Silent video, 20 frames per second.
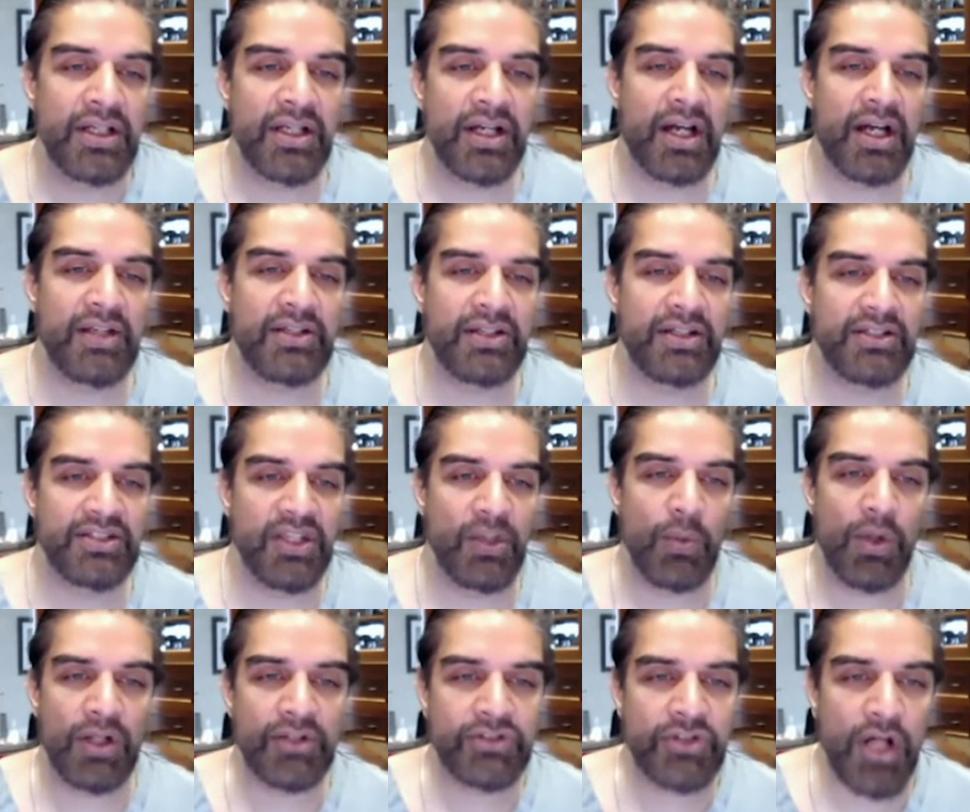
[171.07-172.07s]
Uh, you can see
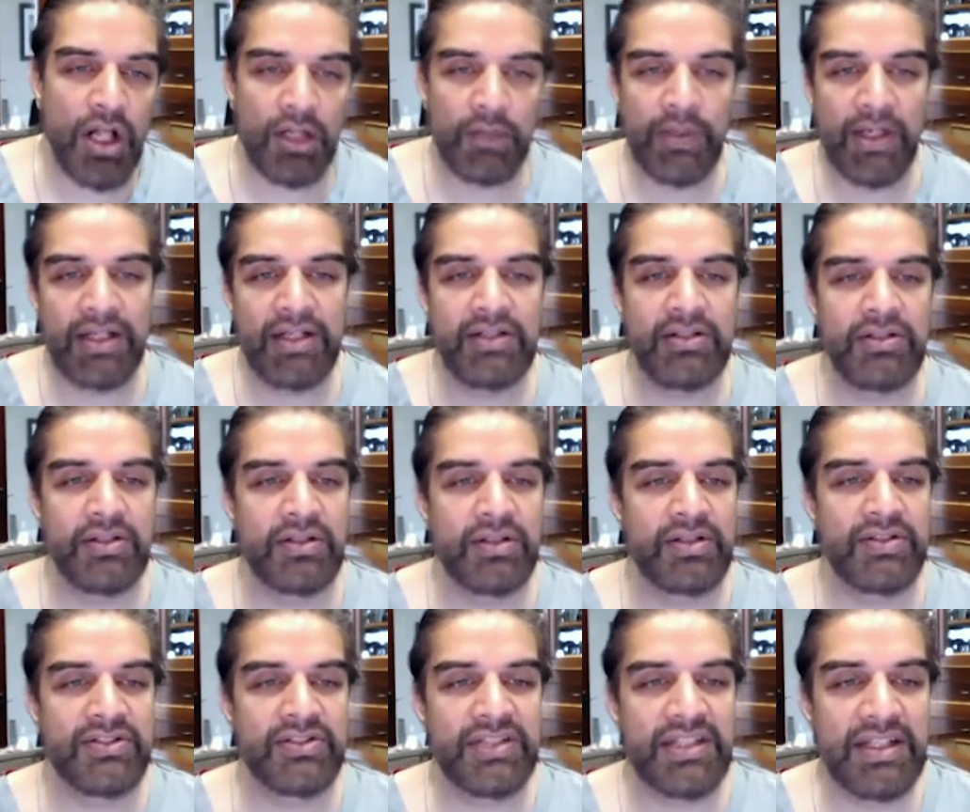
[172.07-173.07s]
well tolerated. You can
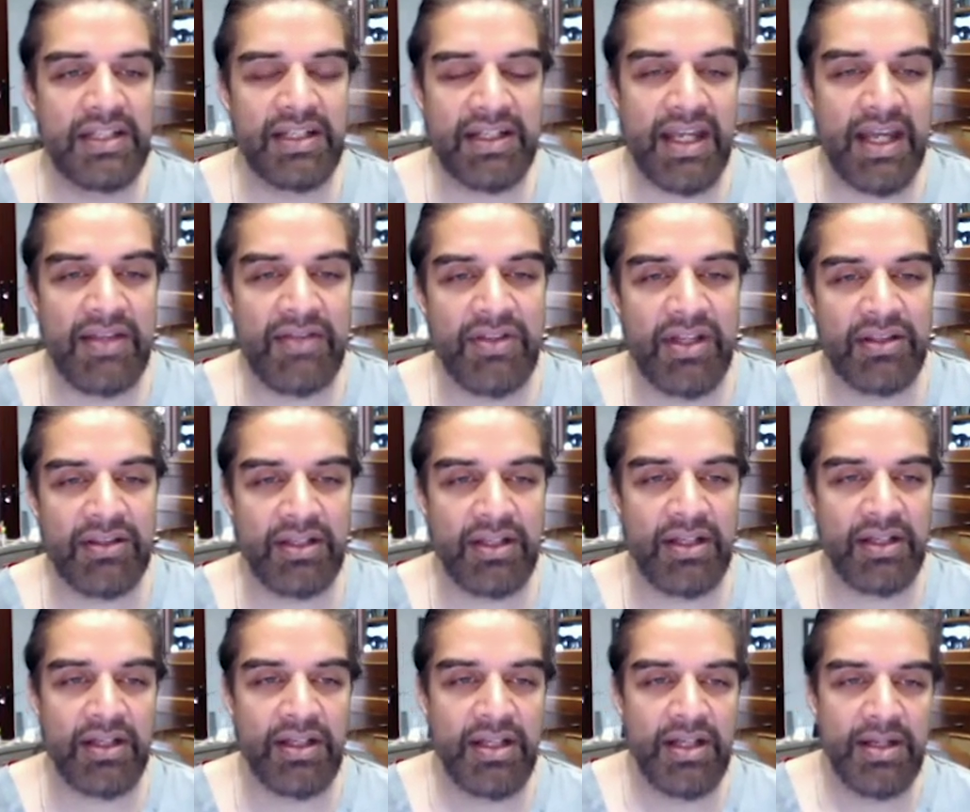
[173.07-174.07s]
see again that
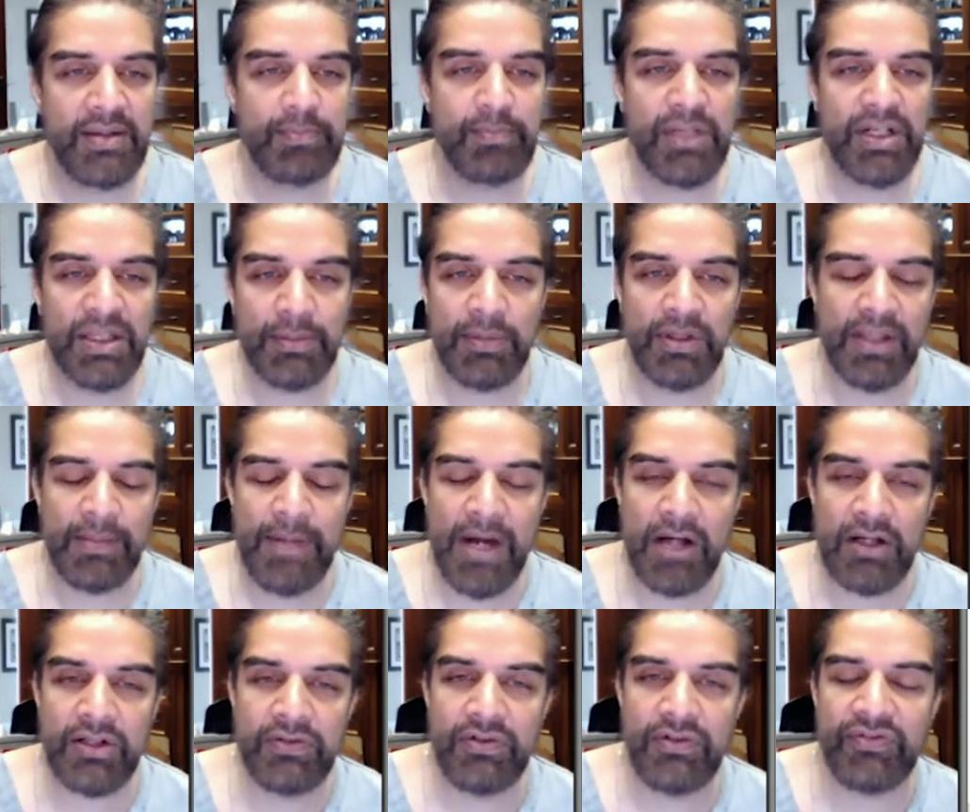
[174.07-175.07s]
the minimal
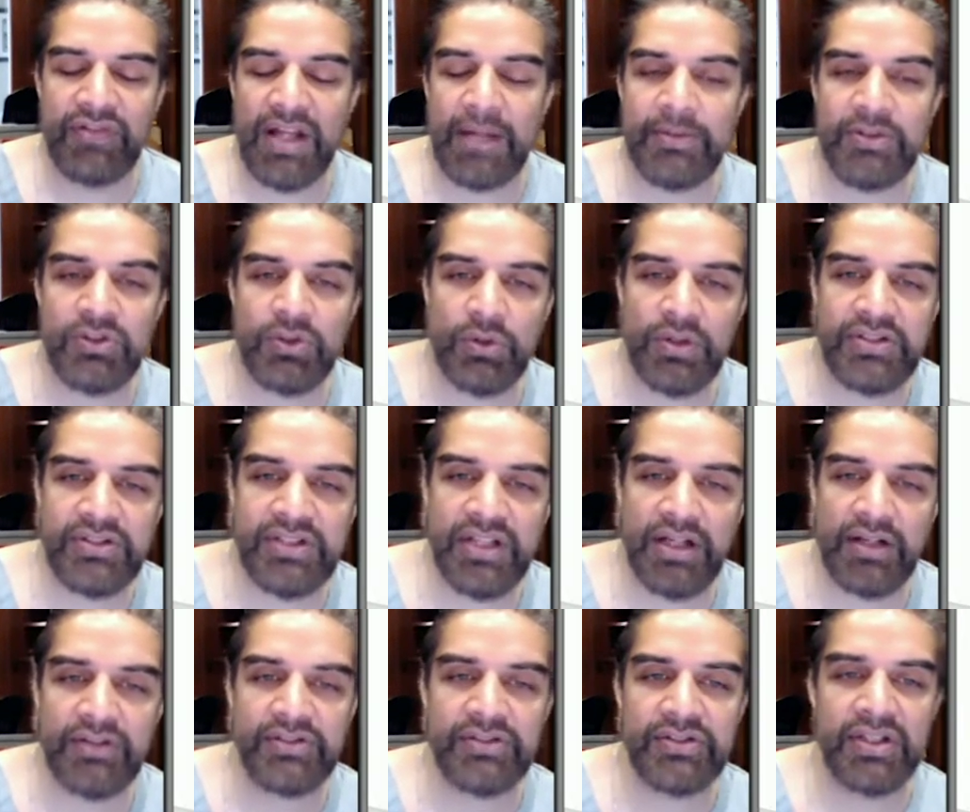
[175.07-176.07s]
amount of inflammatory
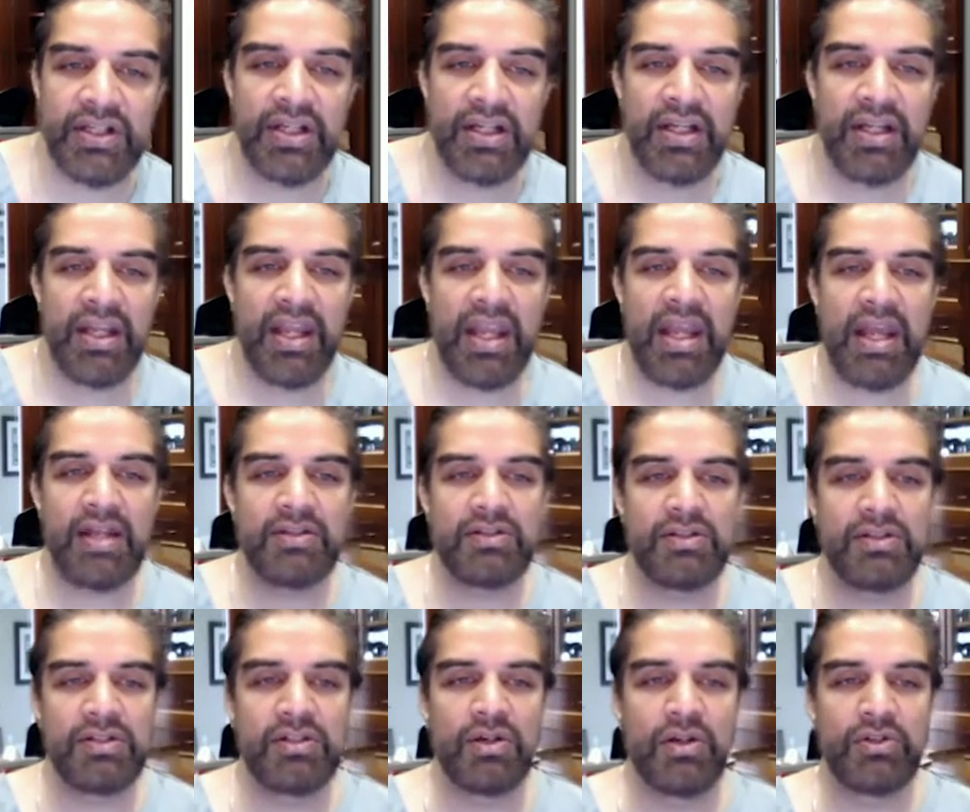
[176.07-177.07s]
cells and
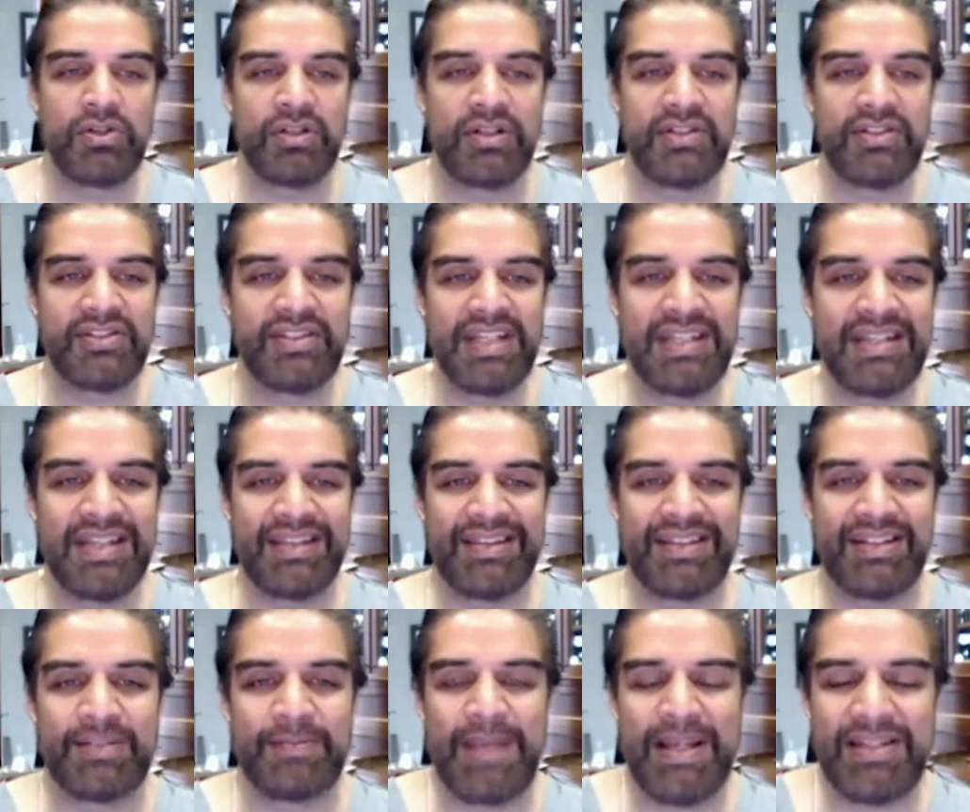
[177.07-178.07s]
you know, you can see that
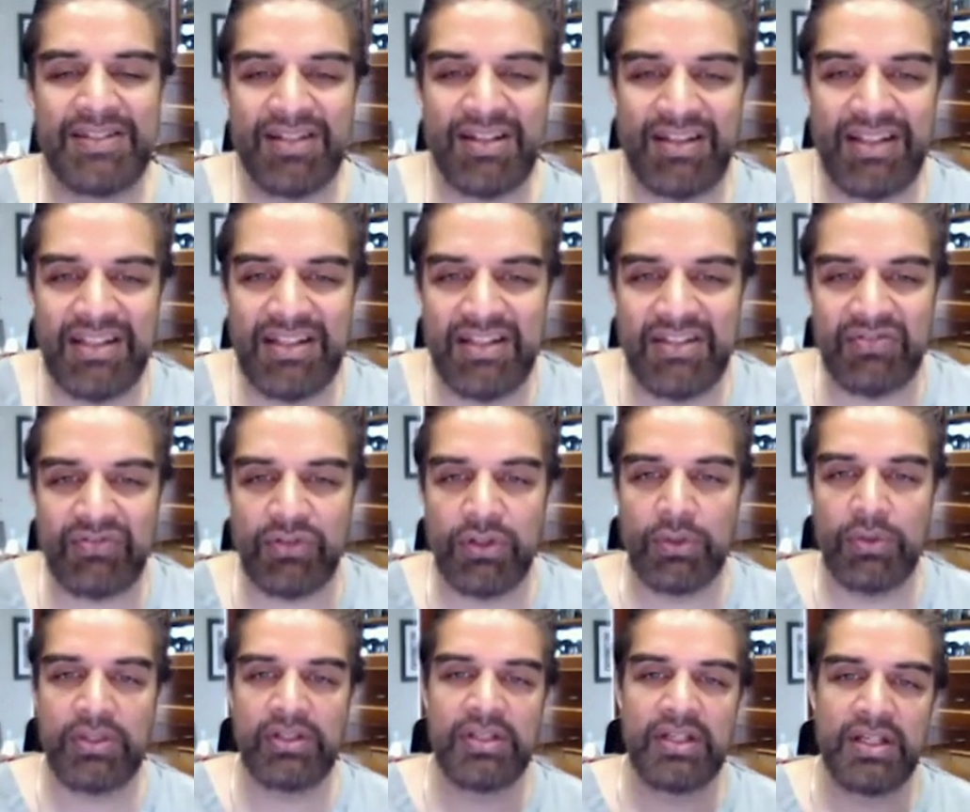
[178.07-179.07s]
there's basically these
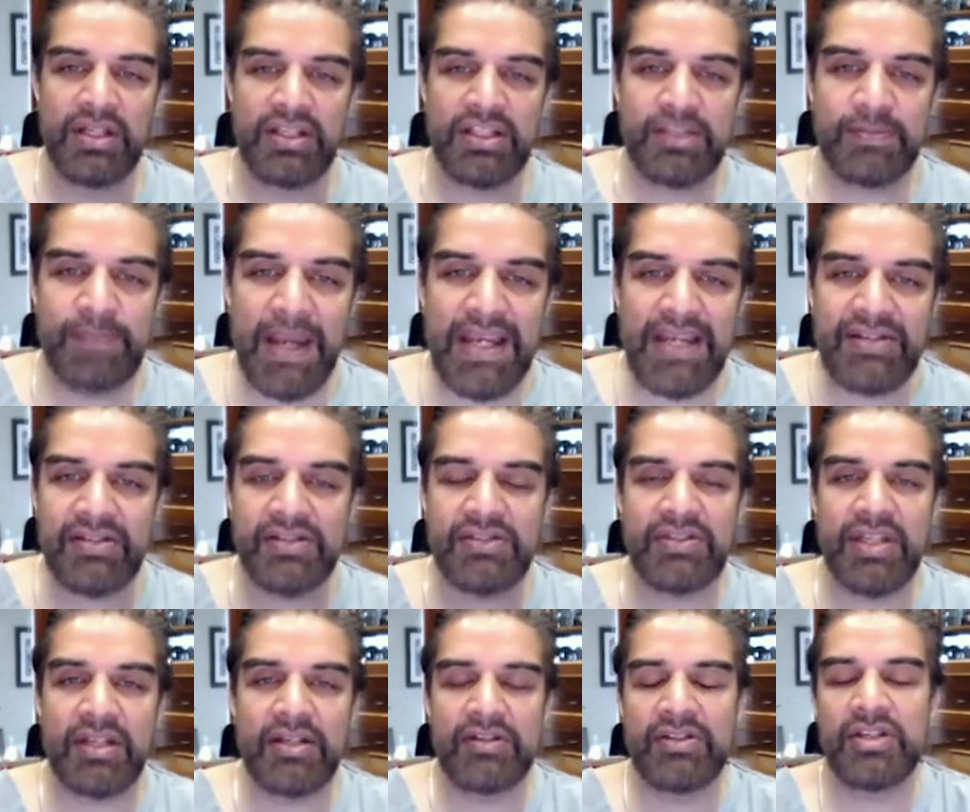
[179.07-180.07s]
fluid spaces
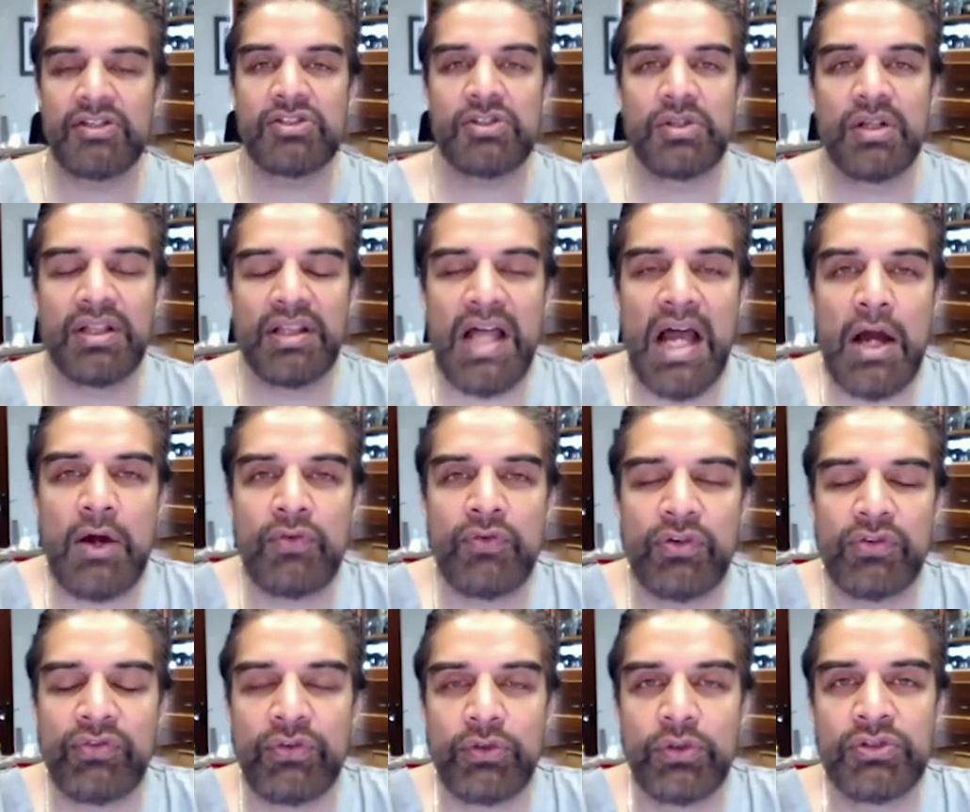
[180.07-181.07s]
that essentially allow
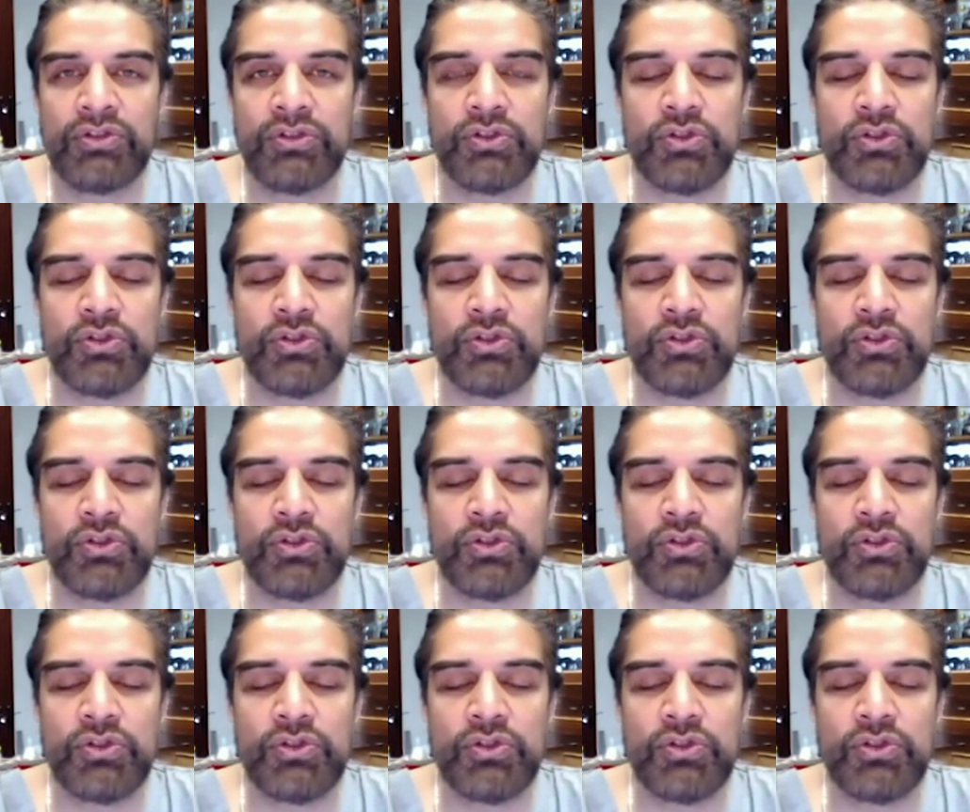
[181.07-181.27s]
for fluid to